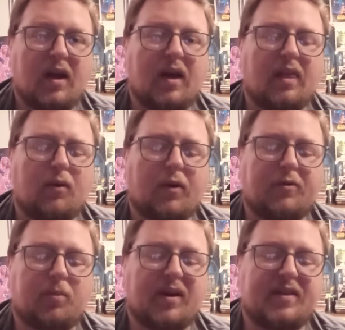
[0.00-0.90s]
Hello
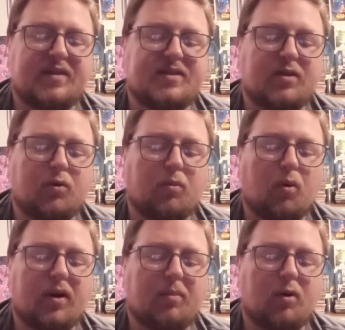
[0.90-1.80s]
everybody, this is
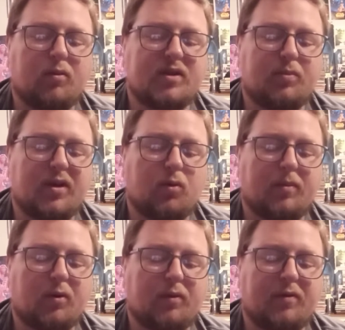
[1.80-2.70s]
Ogreboy and I'm going to be doing
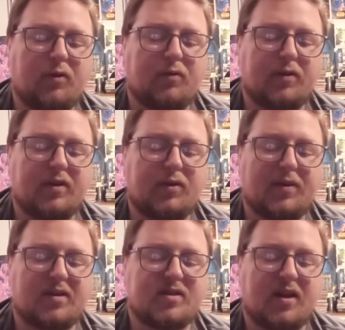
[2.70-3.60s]
my review for the
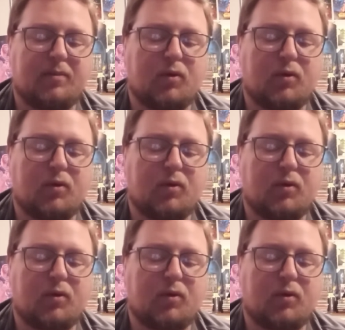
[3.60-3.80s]
2008